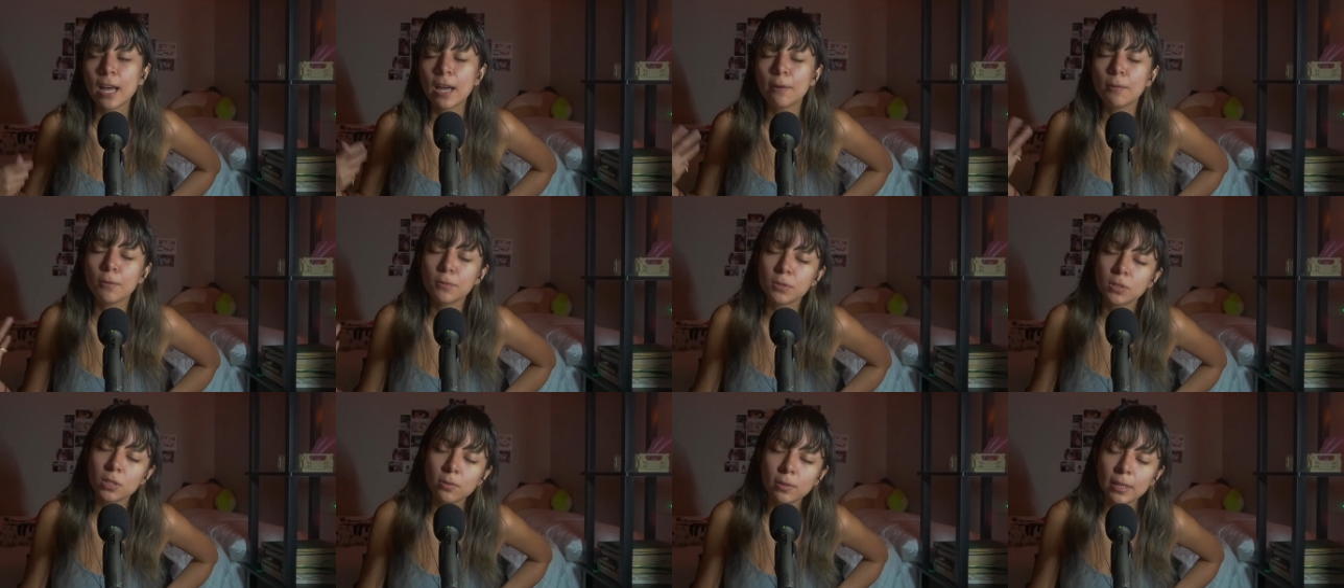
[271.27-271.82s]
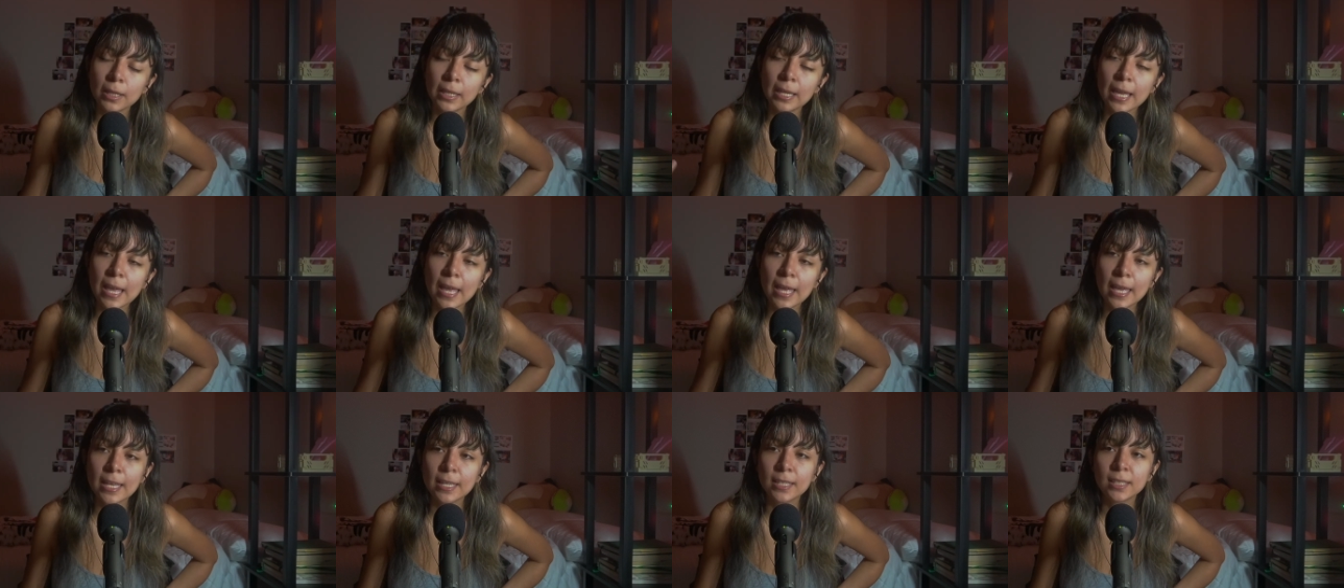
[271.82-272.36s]
I won't do it
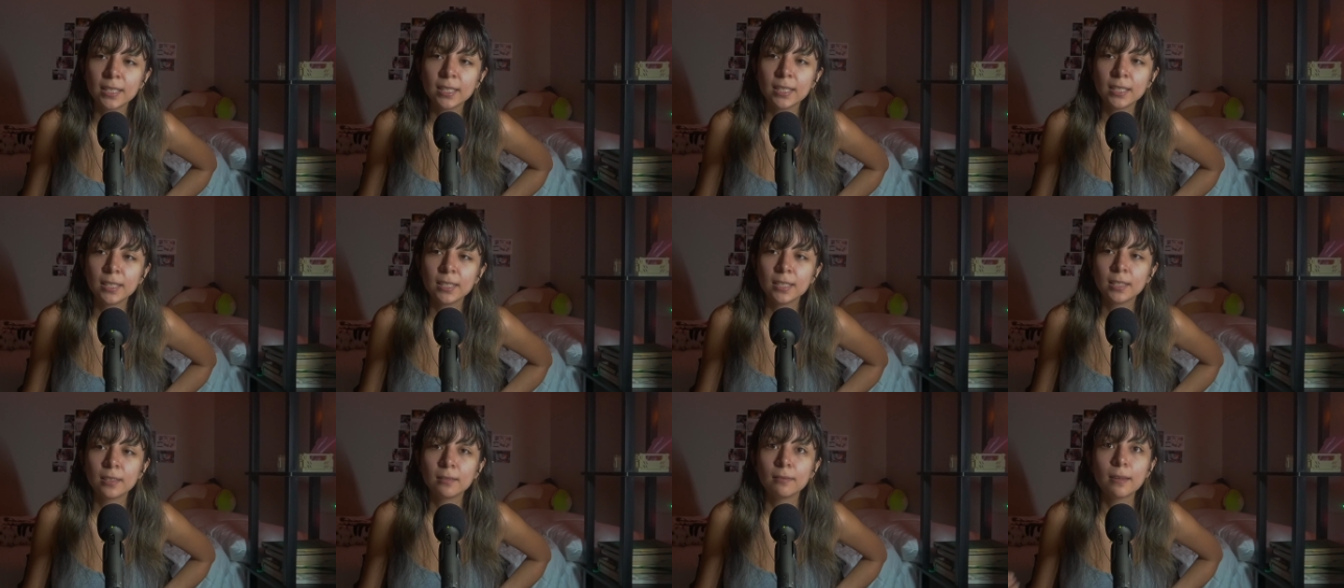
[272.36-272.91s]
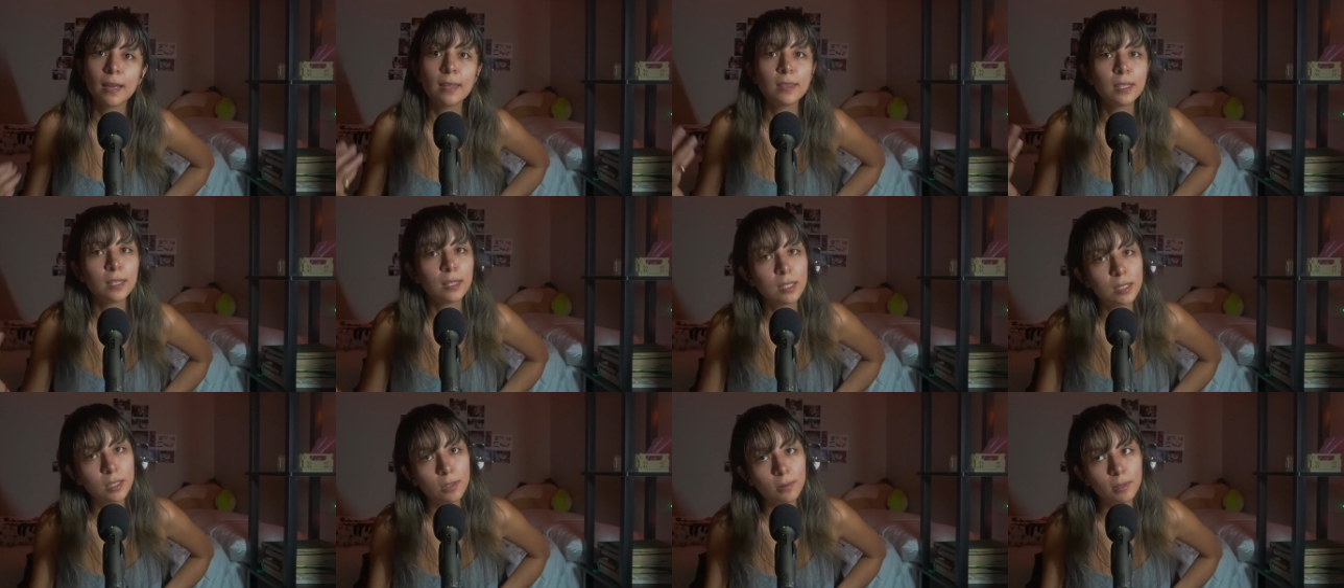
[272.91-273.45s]
again. And then
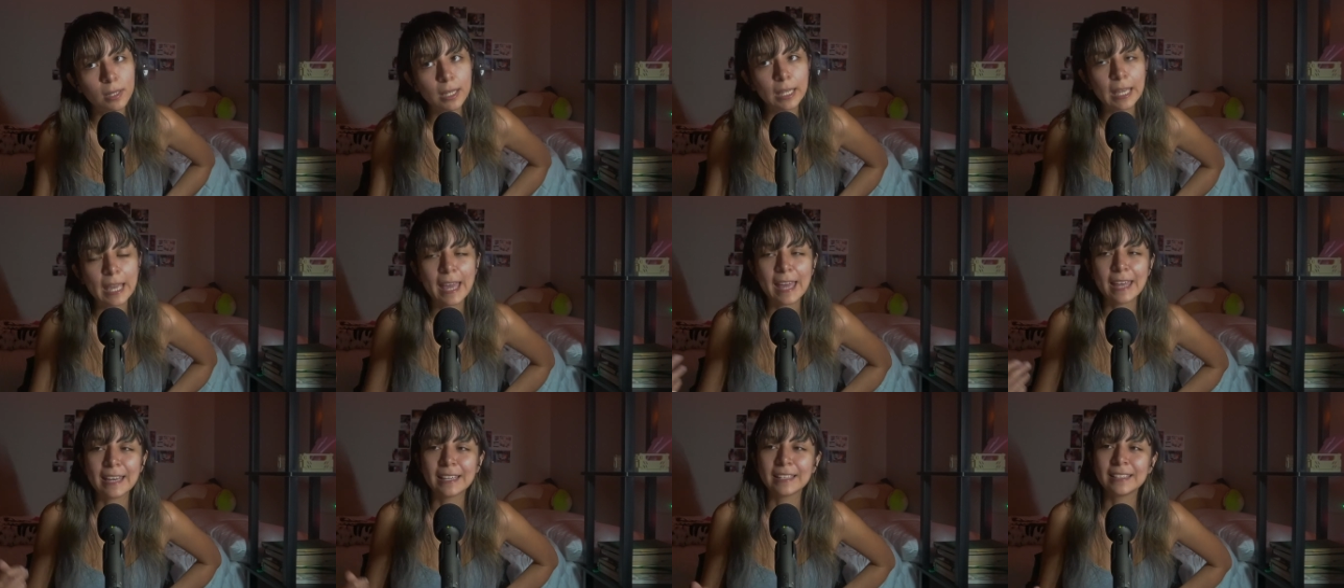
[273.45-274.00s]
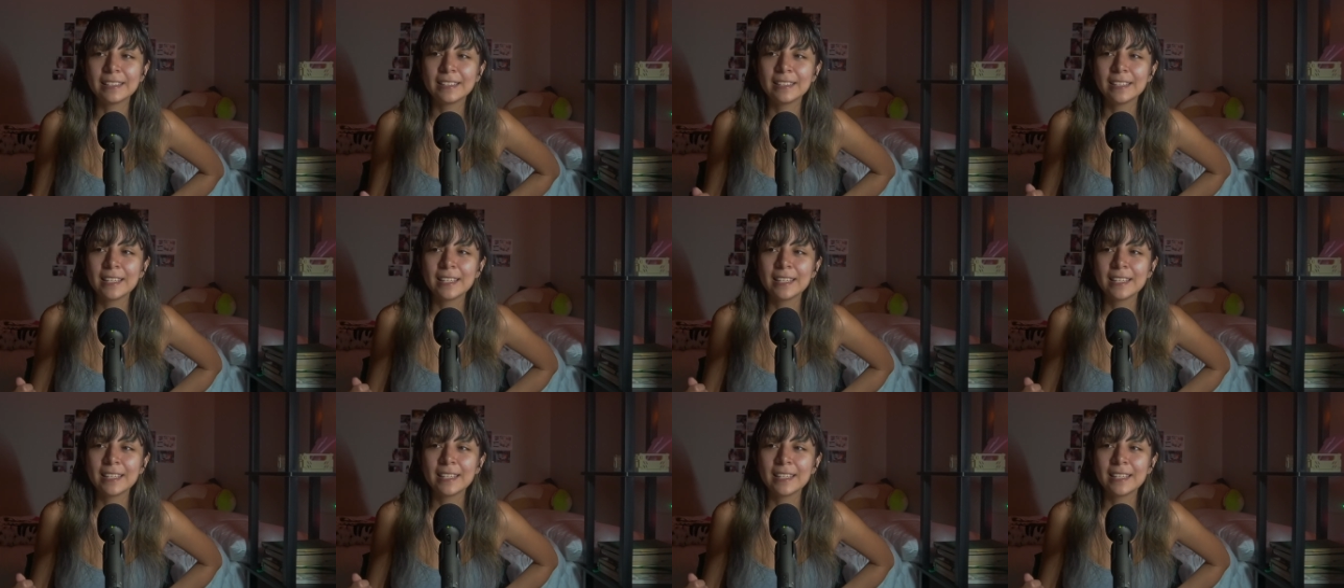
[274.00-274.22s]
they do it again.